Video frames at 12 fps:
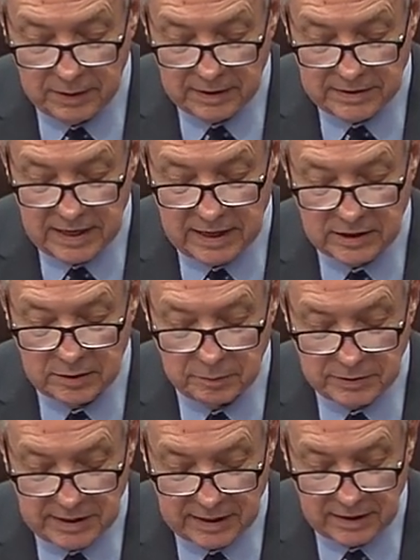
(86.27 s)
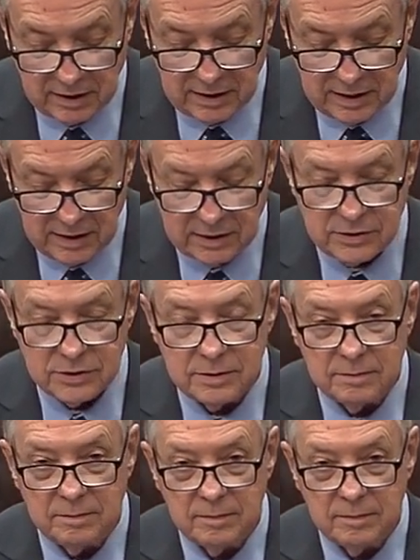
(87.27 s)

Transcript: big tech to protect our kids.